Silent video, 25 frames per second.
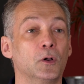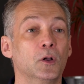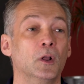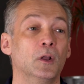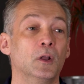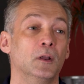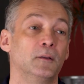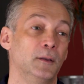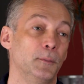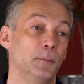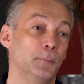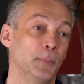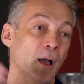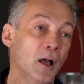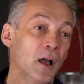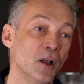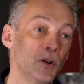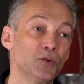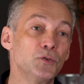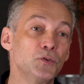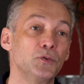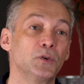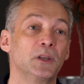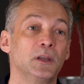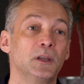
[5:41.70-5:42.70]
So it
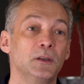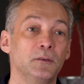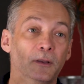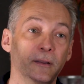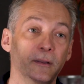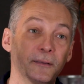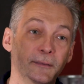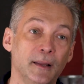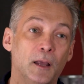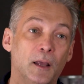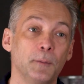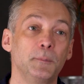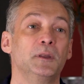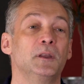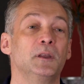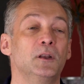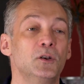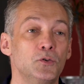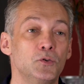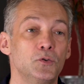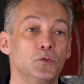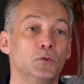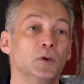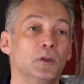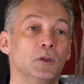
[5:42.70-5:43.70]
won't be a game that
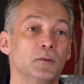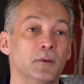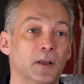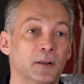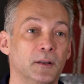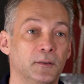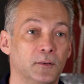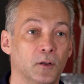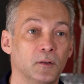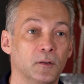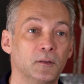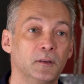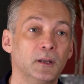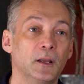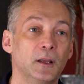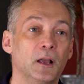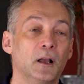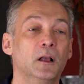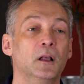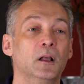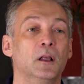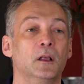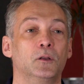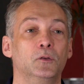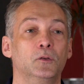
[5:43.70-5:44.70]
never receives any
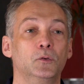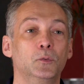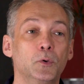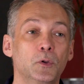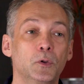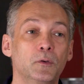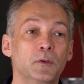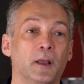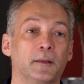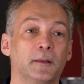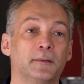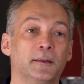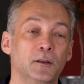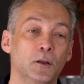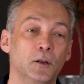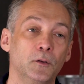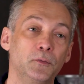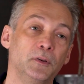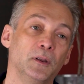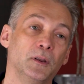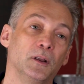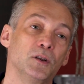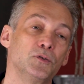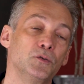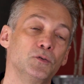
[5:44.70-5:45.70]
updates after the day it
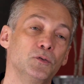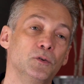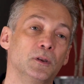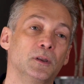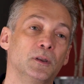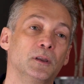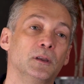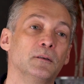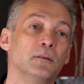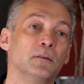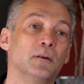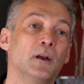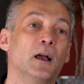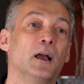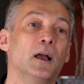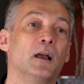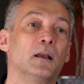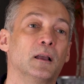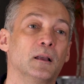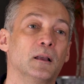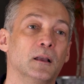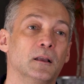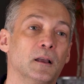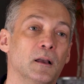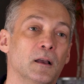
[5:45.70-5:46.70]
releases.
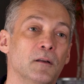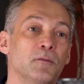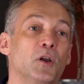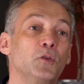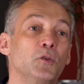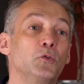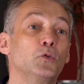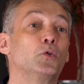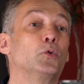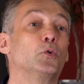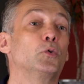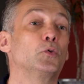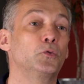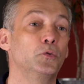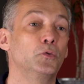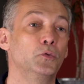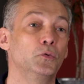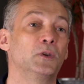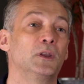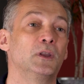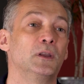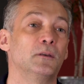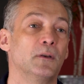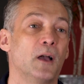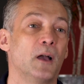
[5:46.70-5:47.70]

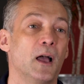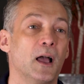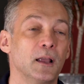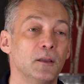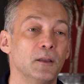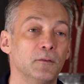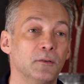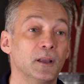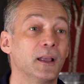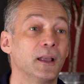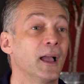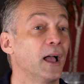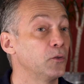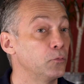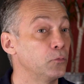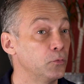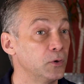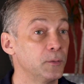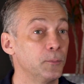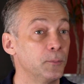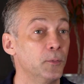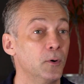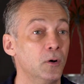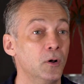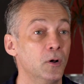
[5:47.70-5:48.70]
WRC 9 will get
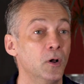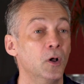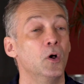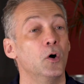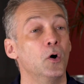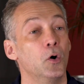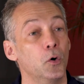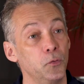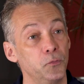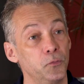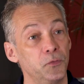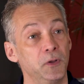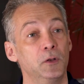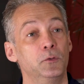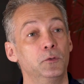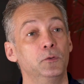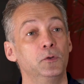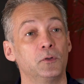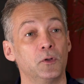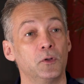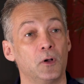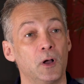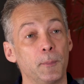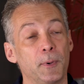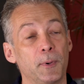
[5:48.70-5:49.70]
free additional
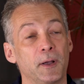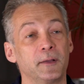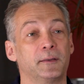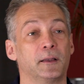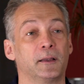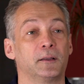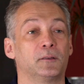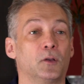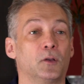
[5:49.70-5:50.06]
content.